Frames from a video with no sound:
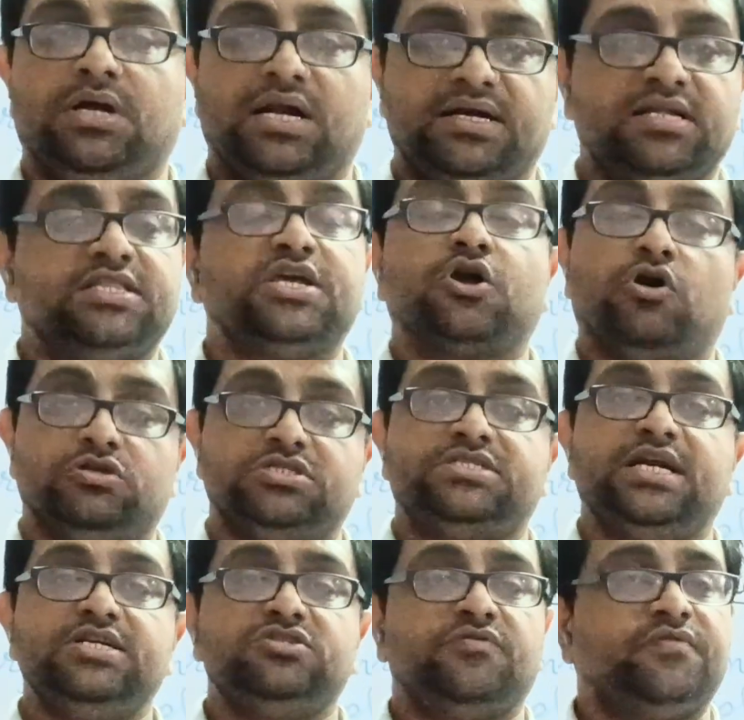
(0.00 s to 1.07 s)
under the
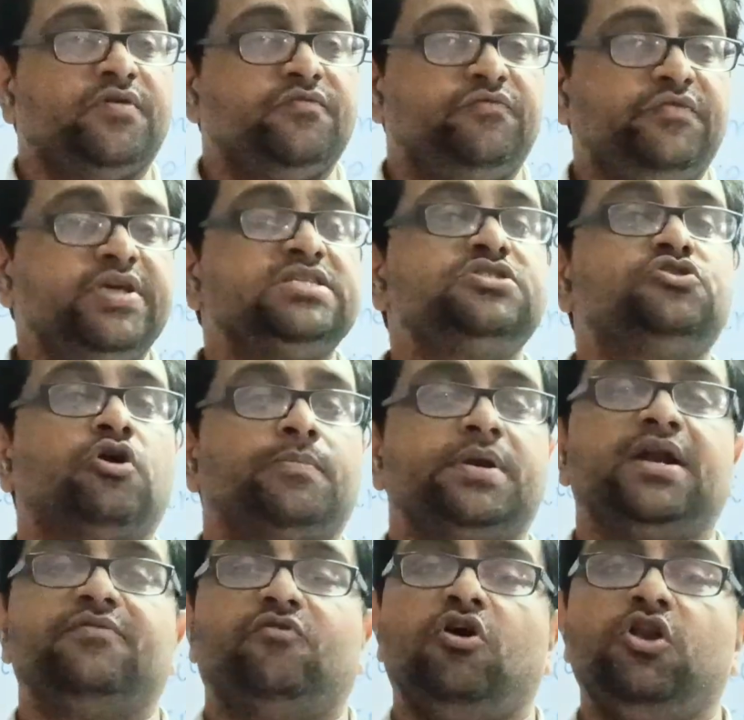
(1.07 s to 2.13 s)
constants of a fixed
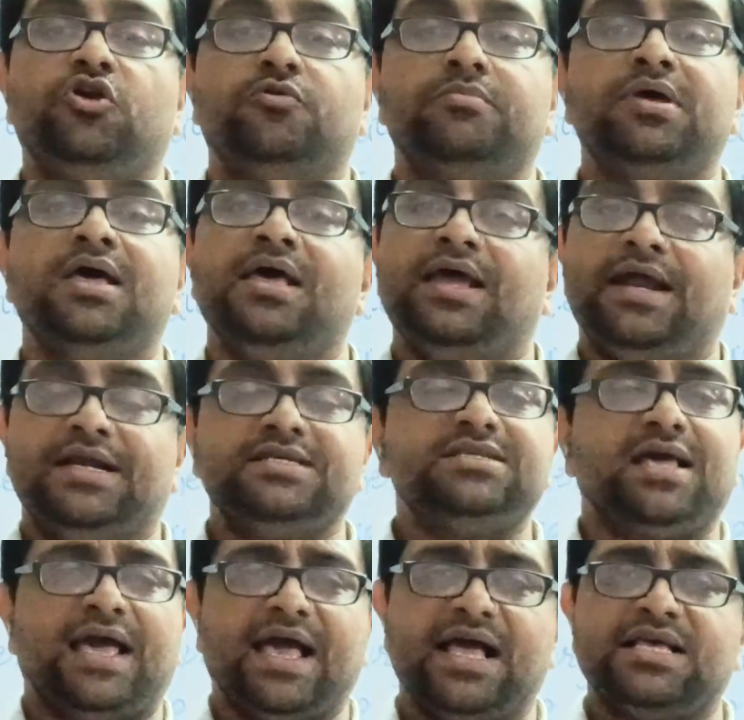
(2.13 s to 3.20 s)
droplet volume, it is
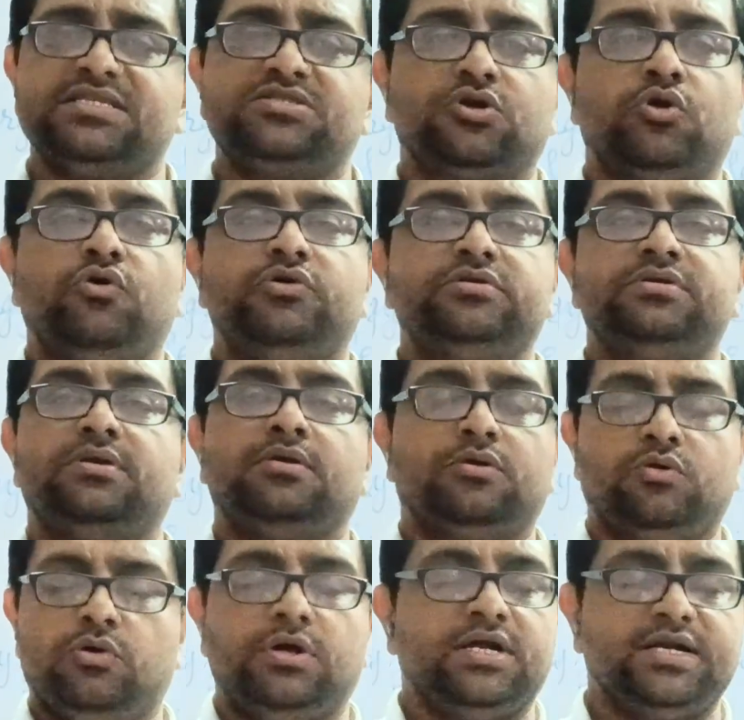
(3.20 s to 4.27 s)
as
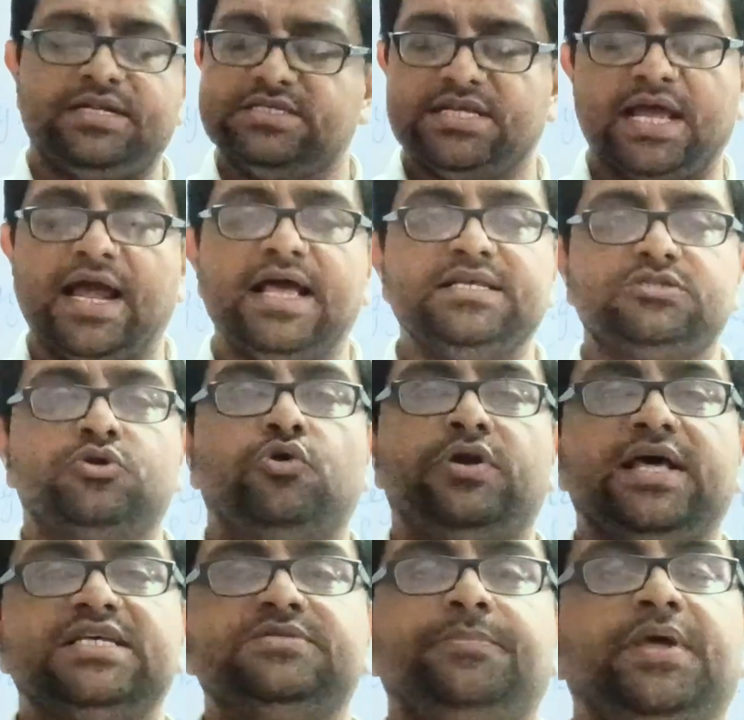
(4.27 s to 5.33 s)
good
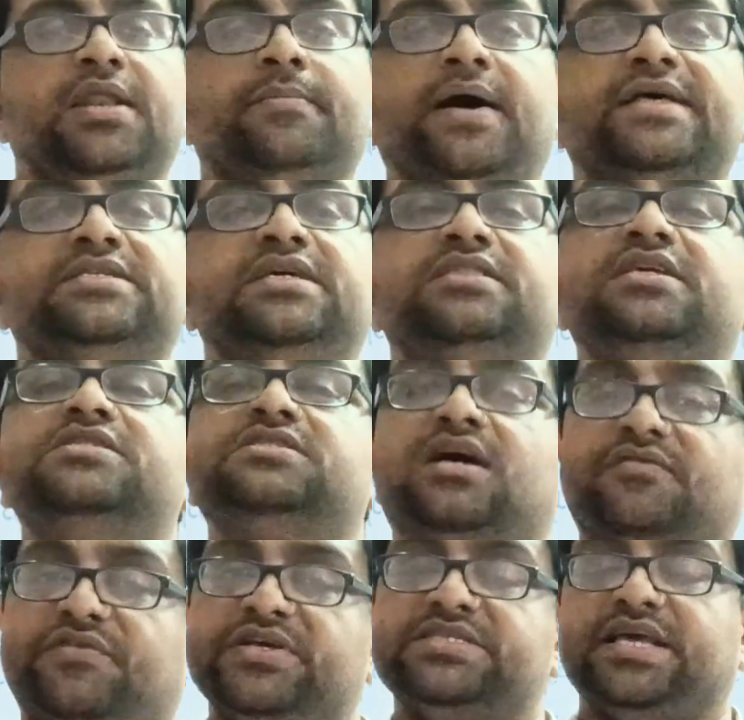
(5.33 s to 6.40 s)
as minimizing the
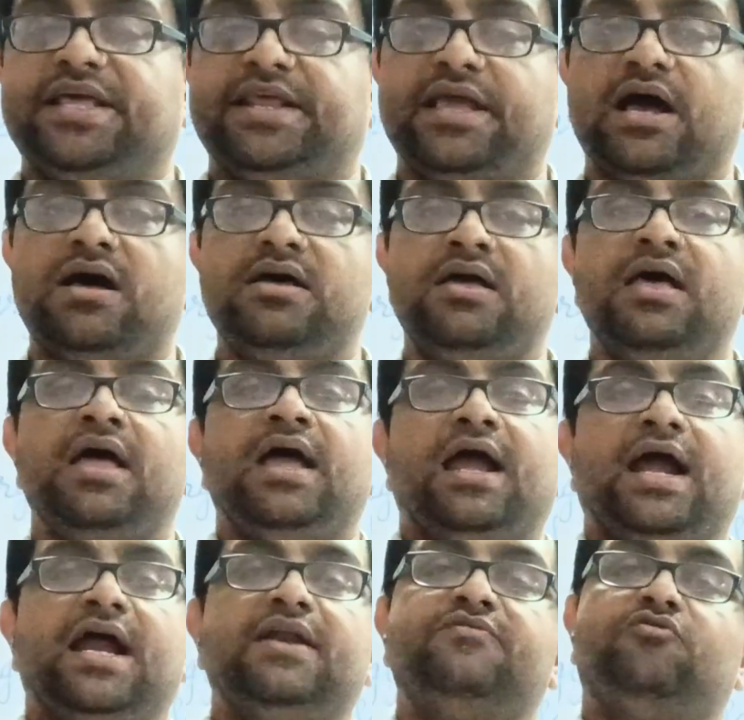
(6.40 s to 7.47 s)
surface area.
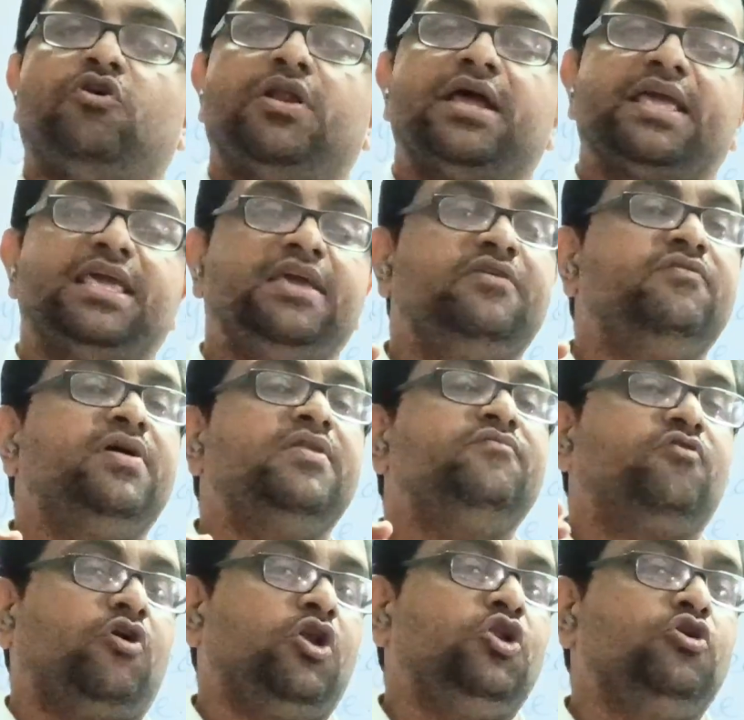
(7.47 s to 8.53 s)
And for a given
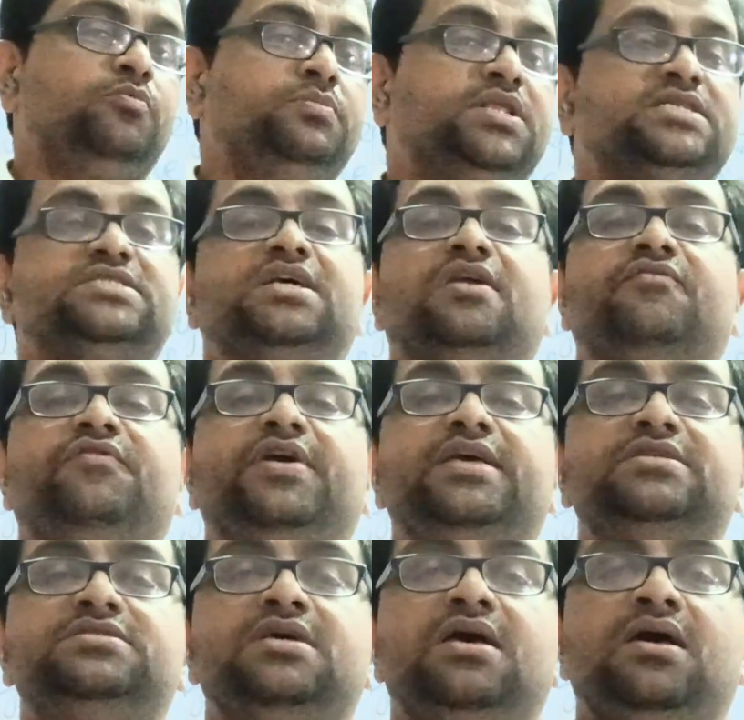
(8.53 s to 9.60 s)
volume, the
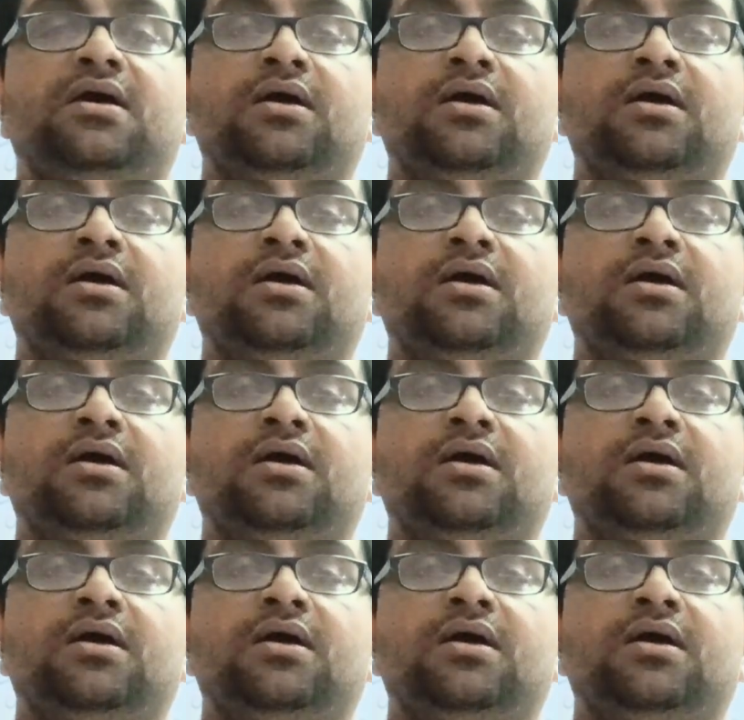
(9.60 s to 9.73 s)
surface